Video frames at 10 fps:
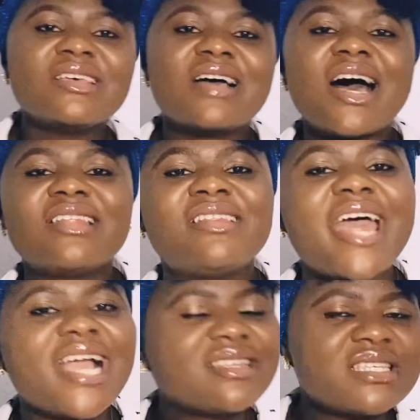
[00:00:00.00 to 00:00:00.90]
And
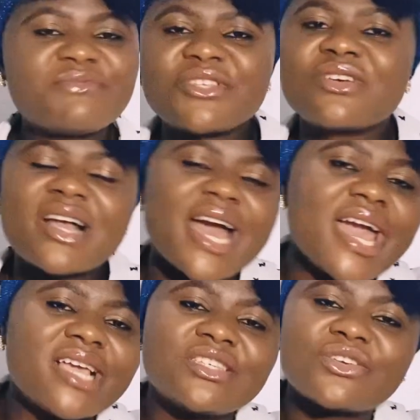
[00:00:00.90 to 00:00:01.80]
like this video, guys,